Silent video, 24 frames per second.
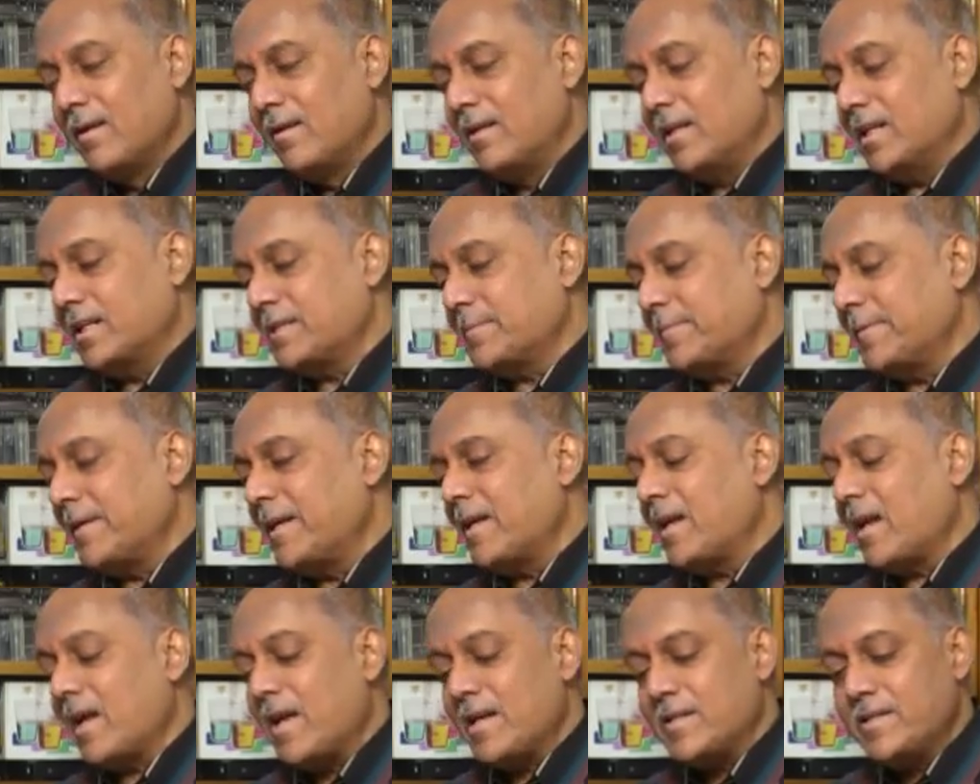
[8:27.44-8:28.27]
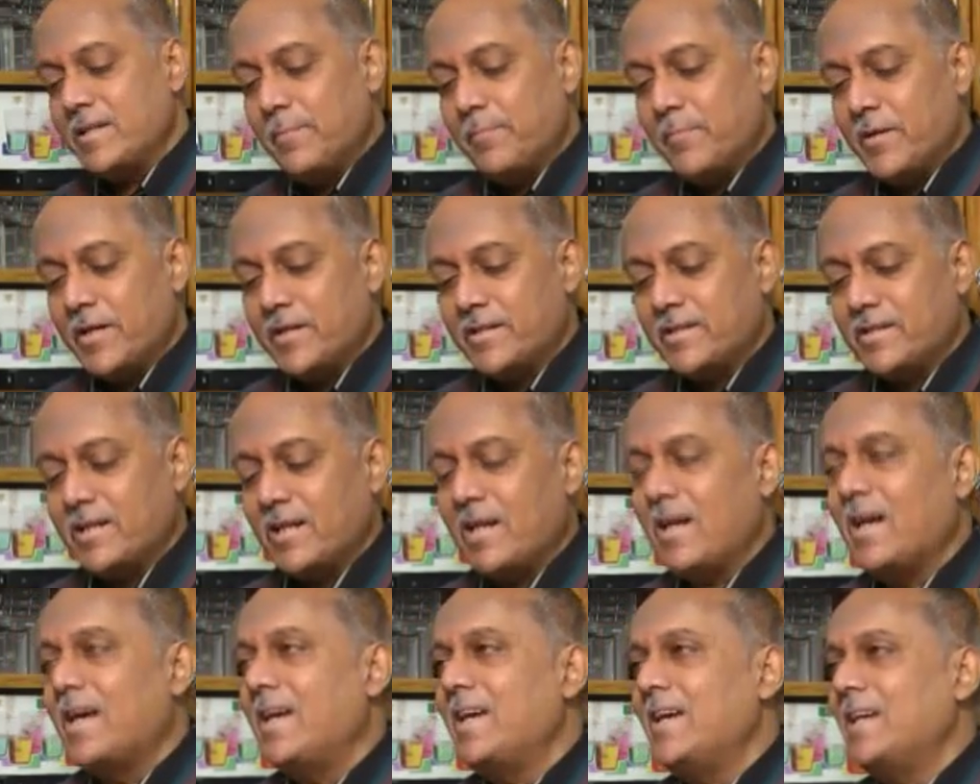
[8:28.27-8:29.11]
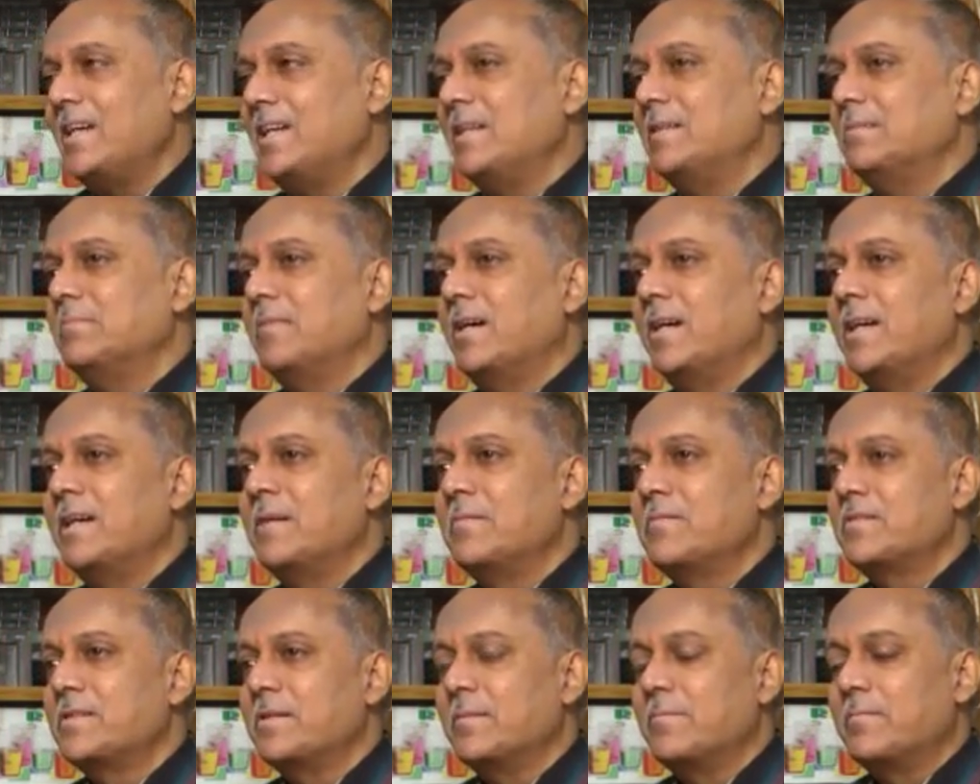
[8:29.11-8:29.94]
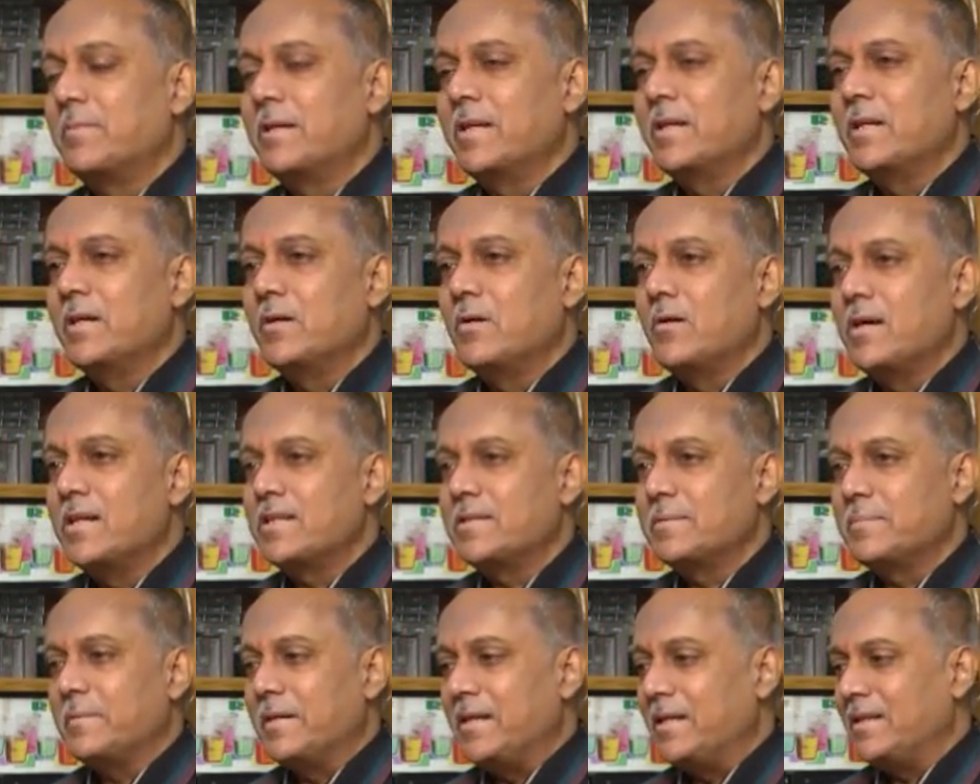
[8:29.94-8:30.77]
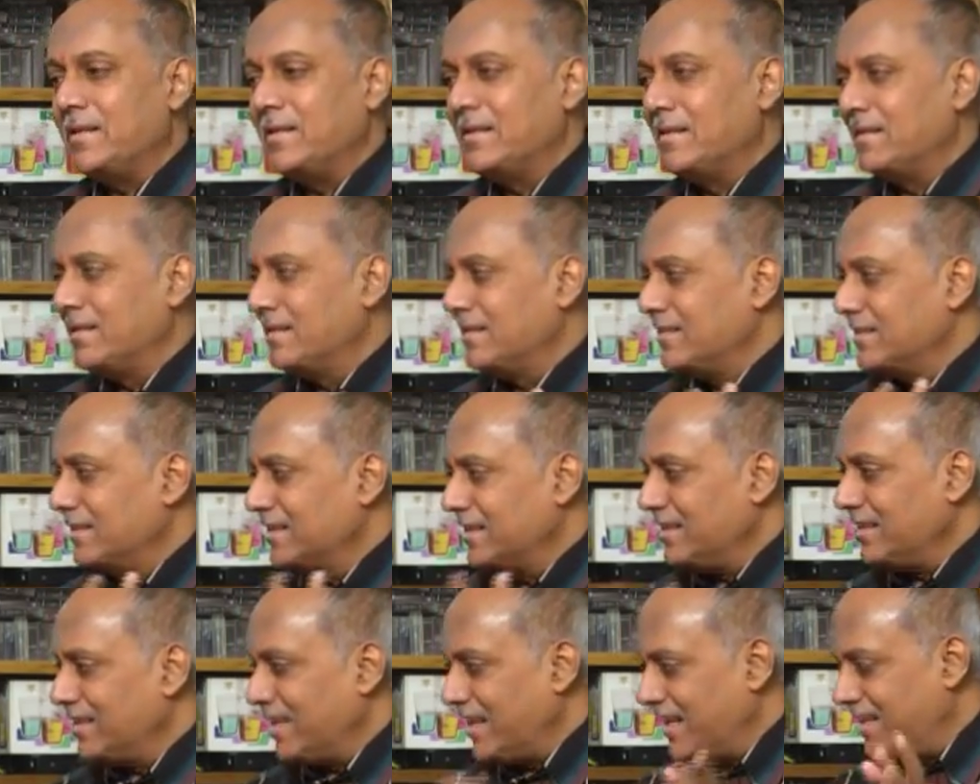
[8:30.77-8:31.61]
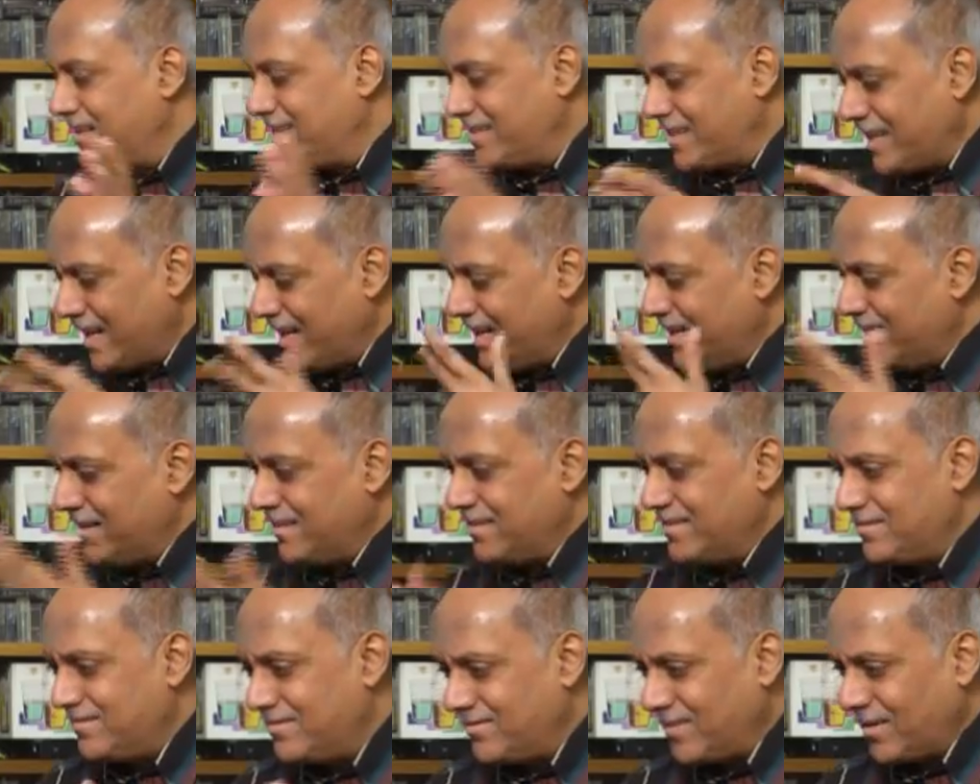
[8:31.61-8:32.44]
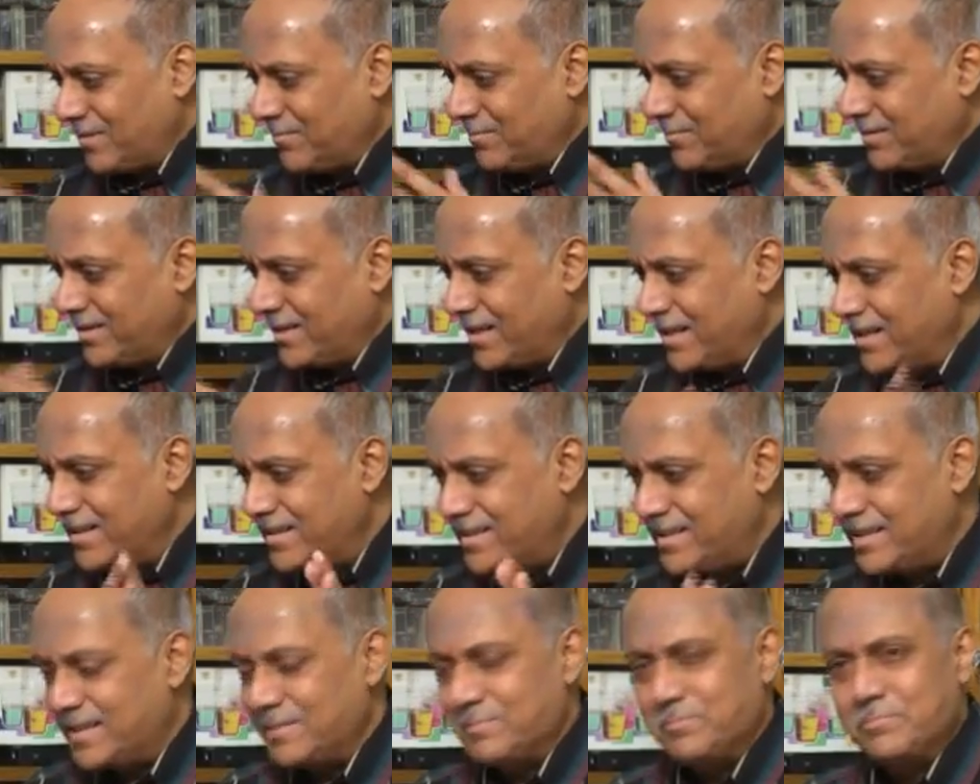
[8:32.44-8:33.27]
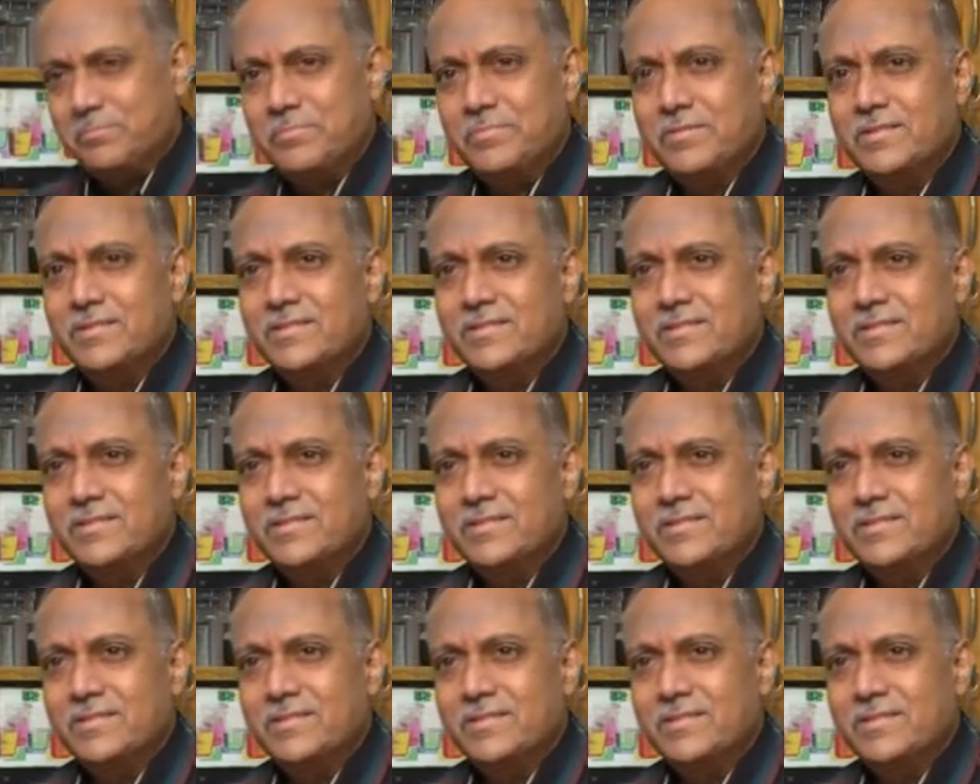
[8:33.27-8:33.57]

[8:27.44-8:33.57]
Lakshmana, Rajabhrashta I am. I am somebody who has been exiled from kingship.